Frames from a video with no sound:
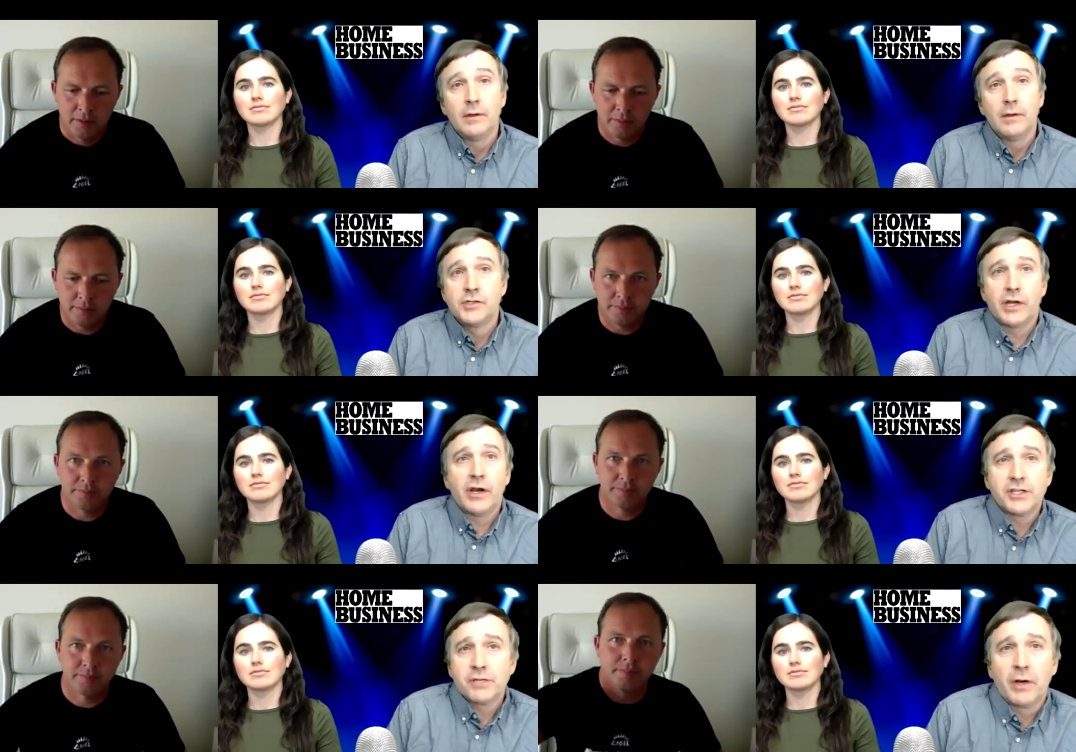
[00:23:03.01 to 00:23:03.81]
Speaker 1: Jeter,
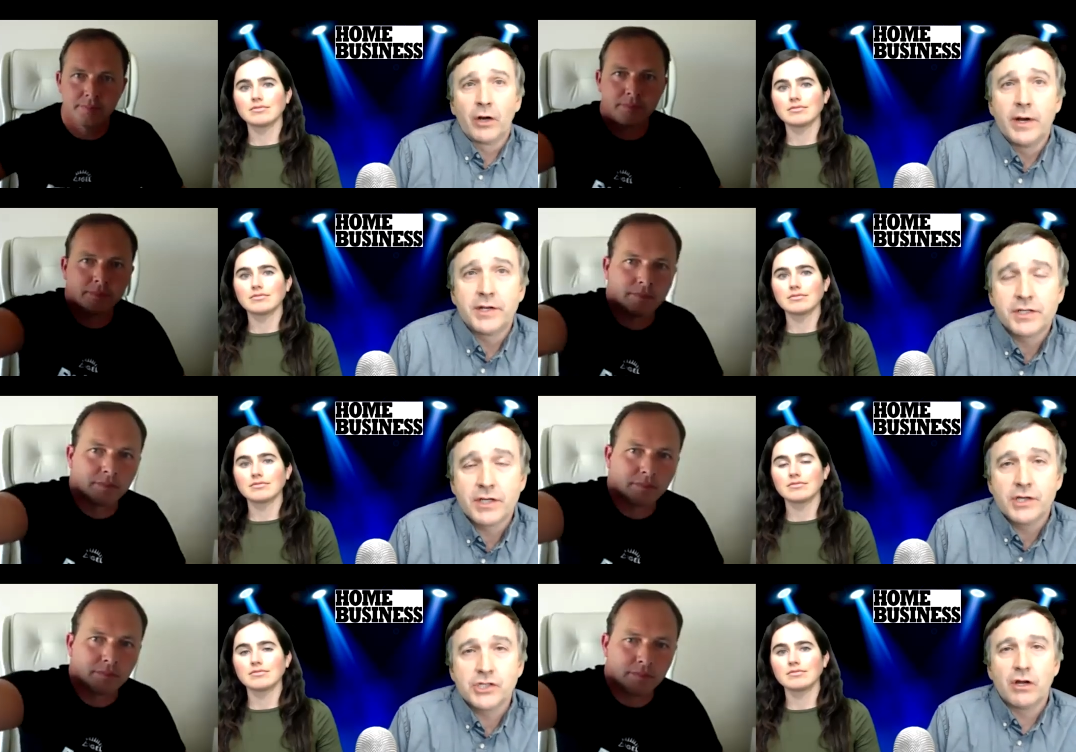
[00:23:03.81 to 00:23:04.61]
it just been a great
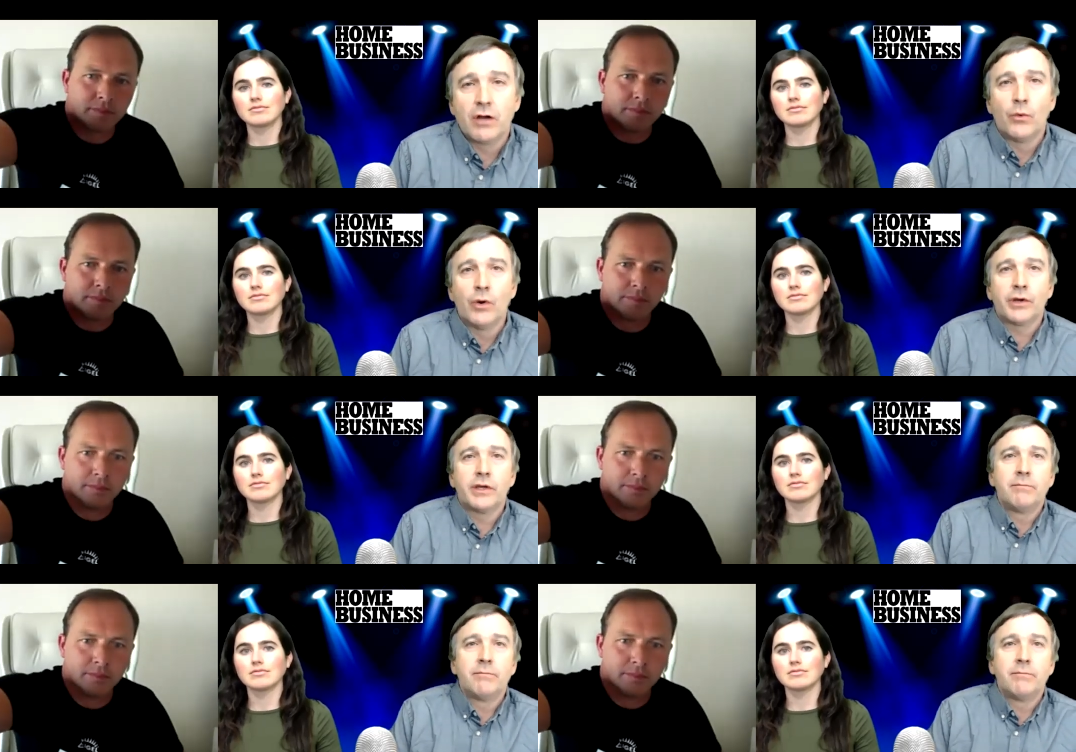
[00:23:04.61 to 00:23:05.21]
discussion on working